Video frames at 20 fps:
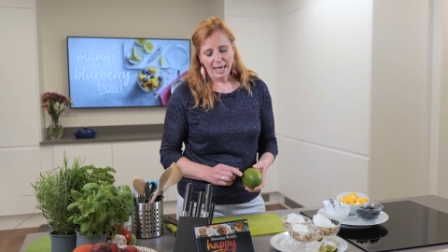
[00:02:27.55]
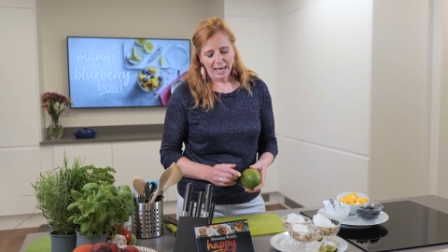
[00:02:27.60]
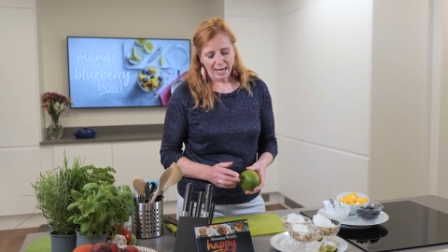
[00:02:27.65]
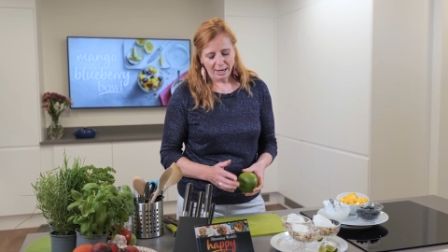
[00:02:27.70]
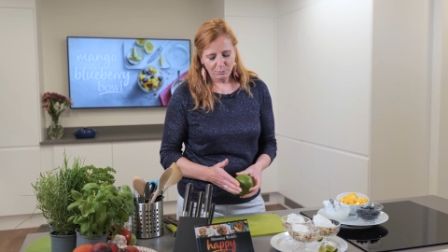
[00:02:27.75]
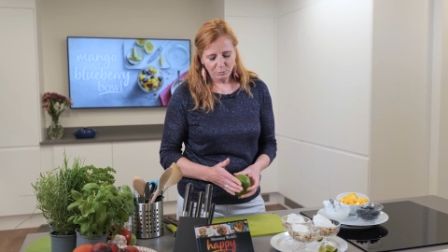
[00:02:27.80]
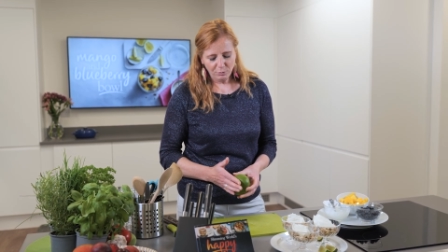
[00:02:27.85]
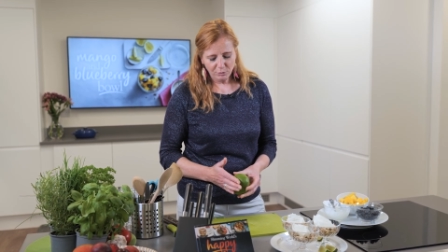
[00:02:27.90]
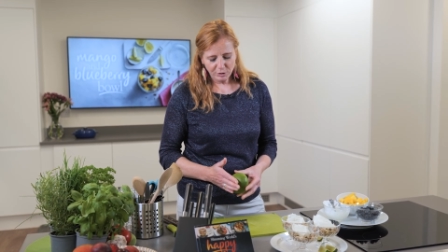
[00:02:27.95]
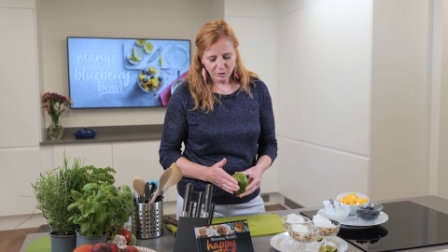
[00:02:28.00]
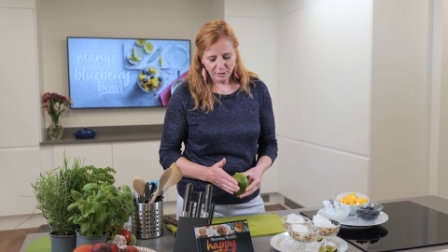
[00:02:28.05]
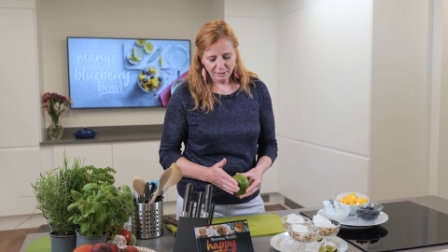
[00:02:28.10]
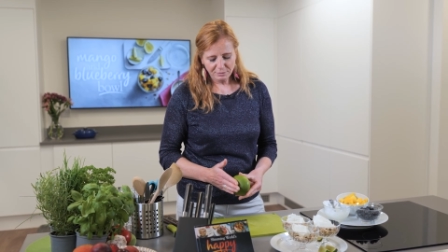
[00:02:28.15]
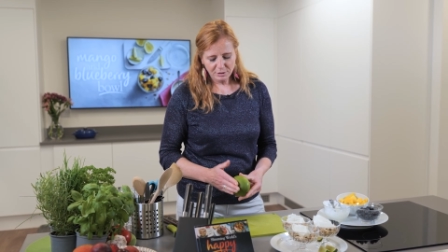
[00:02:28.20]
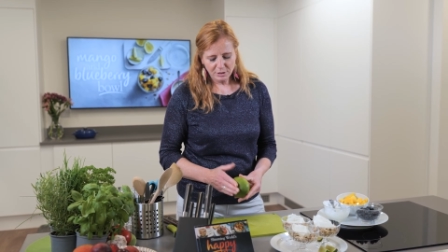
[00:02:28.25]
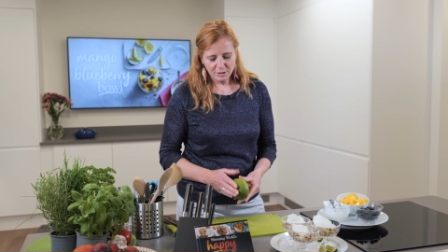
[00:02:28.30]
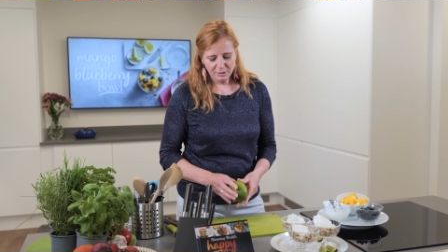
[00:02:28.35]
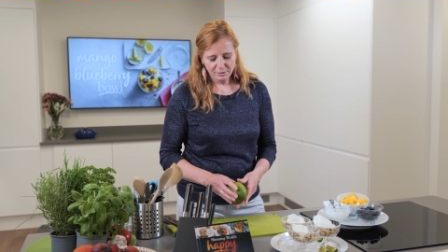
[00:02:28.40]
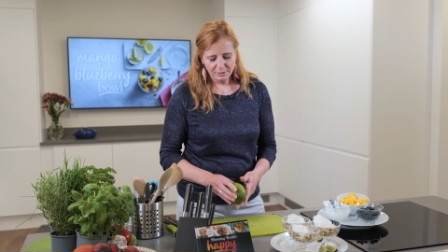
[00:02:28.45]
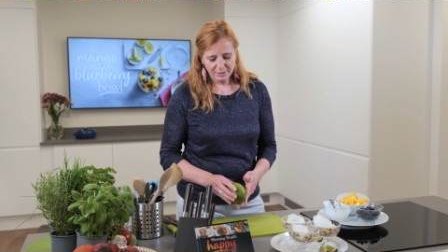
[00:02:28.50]
and what you have
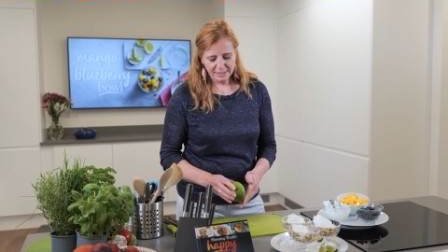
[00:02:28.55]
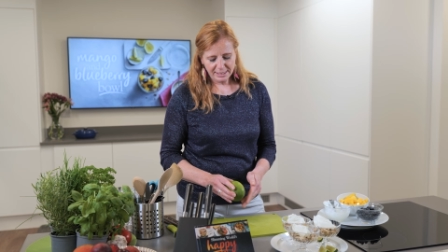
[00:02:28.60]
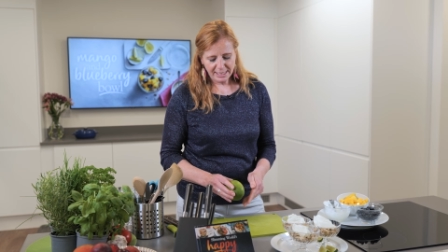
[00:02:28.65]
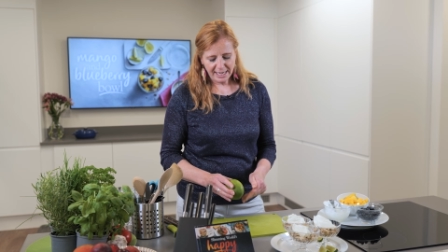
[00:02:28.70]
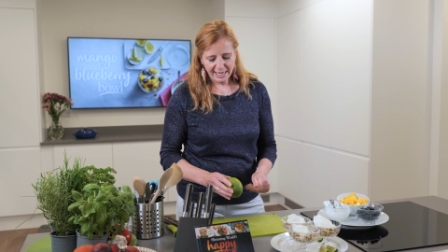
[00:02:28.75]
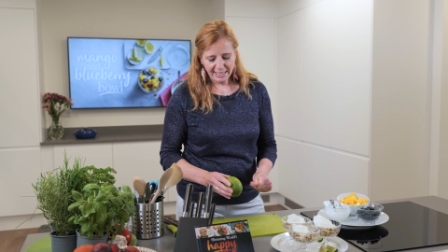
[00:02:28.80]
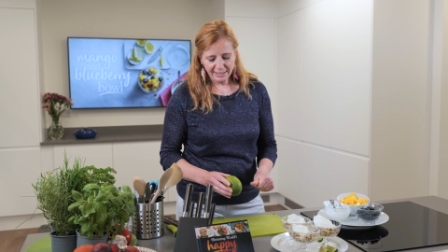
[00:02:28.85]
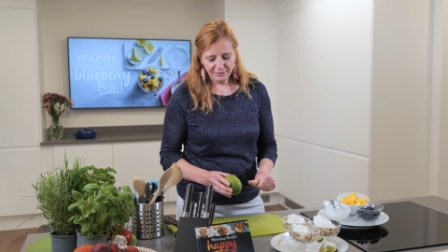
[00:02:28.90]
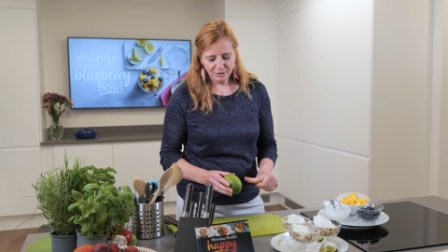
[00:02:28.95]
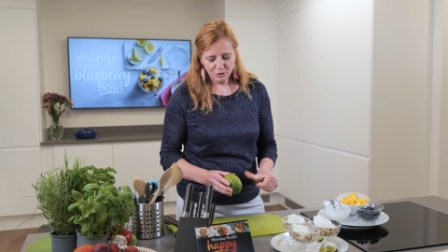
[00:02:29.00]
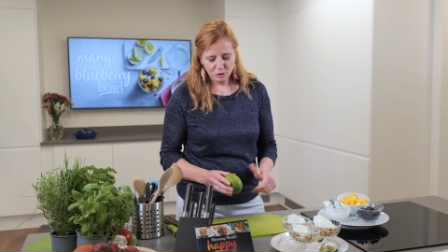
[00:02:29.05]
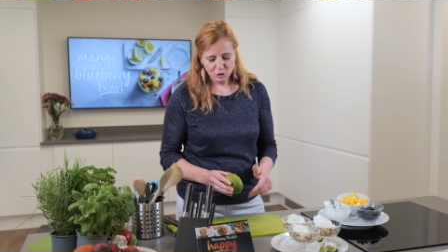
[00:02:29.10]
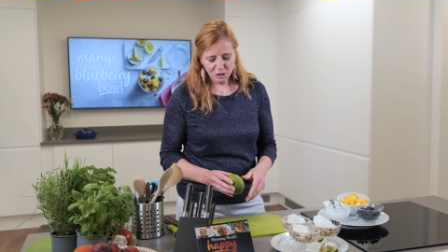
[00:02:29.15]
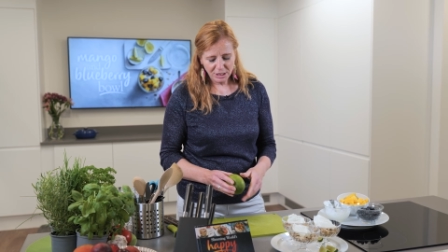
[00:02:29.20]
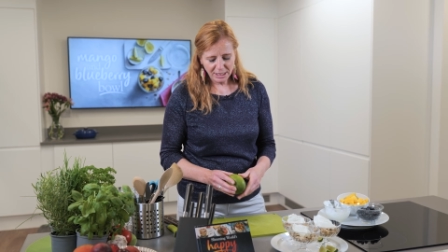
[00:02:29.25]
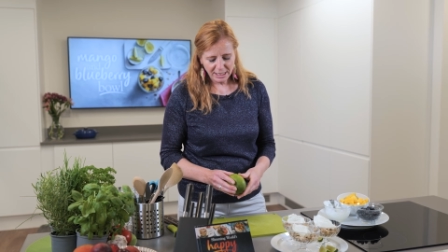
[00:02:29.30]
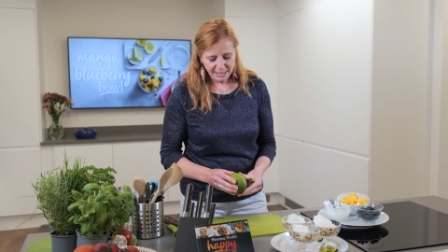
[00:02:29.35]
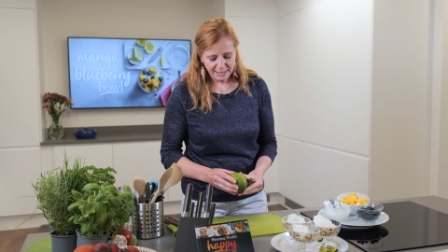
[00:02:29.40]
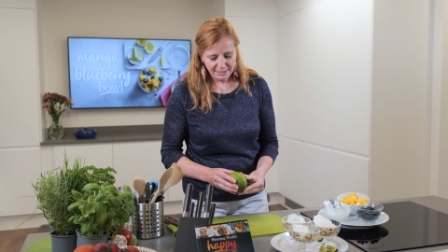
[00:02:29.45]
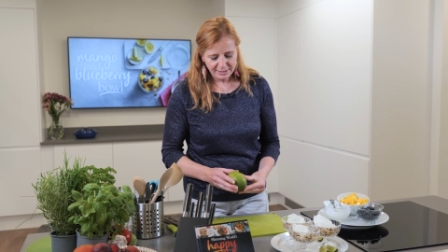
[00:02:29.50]
to do is take the
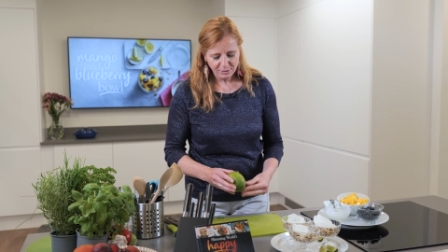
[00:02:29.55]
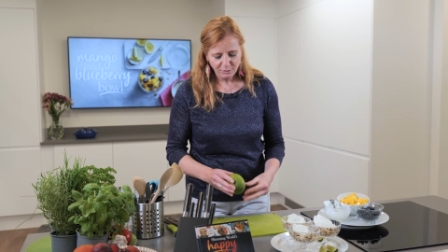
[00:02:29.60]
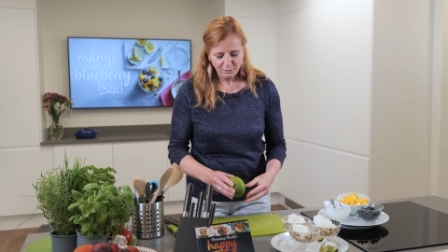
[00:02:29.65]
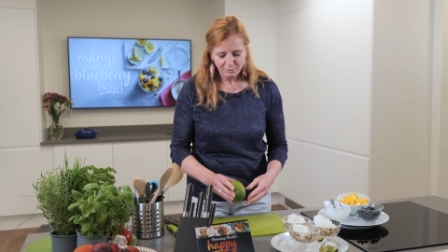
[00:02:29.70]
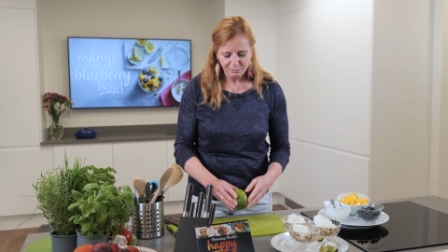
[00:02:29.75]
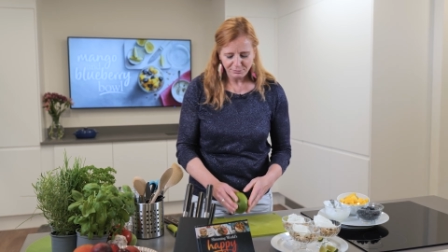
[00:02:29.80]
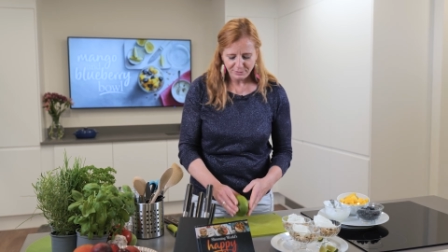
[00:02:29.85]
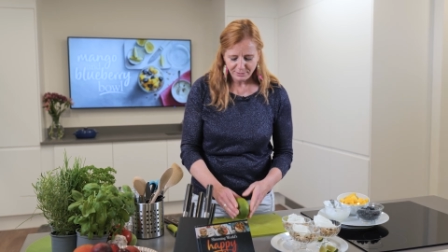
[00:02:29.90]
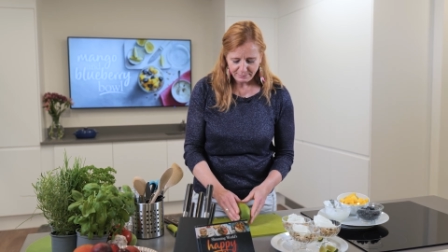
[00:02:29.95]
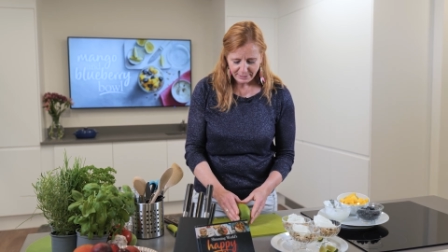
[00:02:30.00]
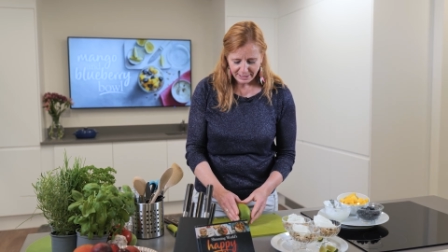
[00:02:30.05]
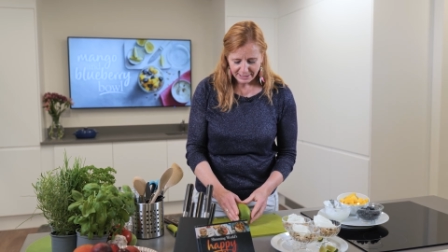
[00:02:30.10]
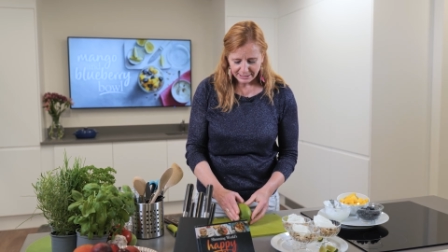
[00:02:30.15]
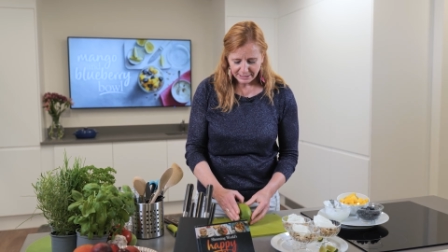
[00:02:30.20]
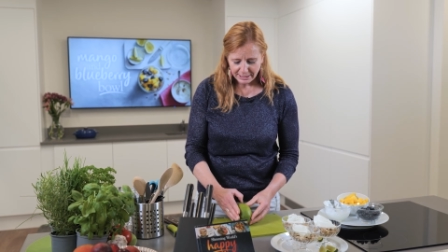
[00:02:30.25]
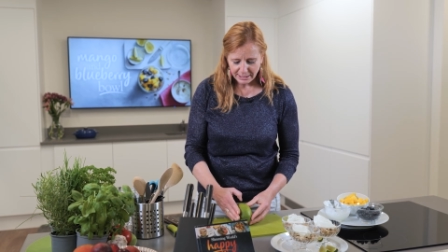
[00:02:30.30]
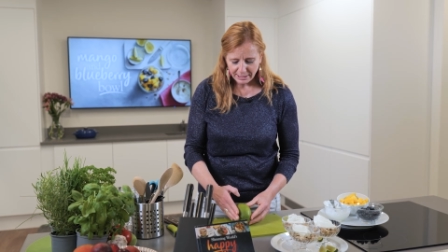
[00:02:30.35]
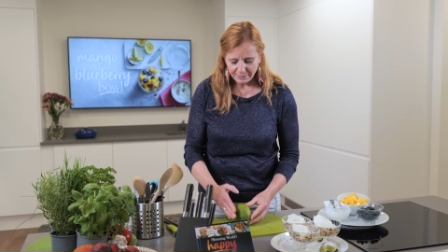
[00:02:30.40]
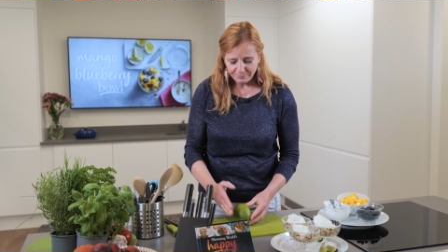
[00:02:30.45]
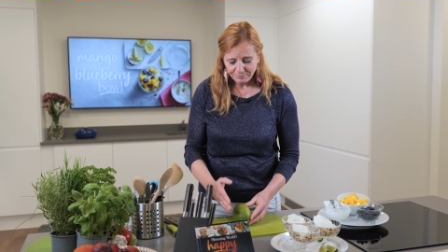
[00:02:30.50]
cheeks off the
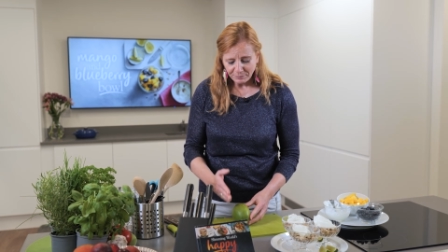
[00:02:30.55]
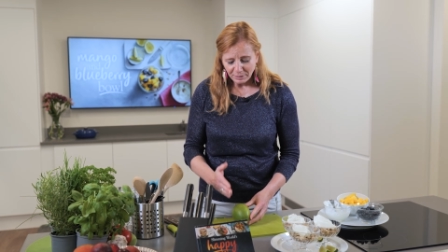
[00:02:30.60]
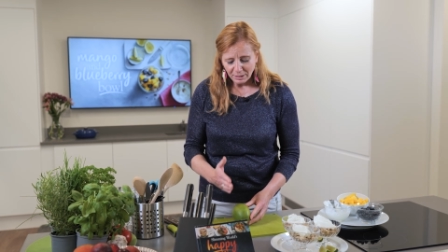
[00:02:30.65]
mango.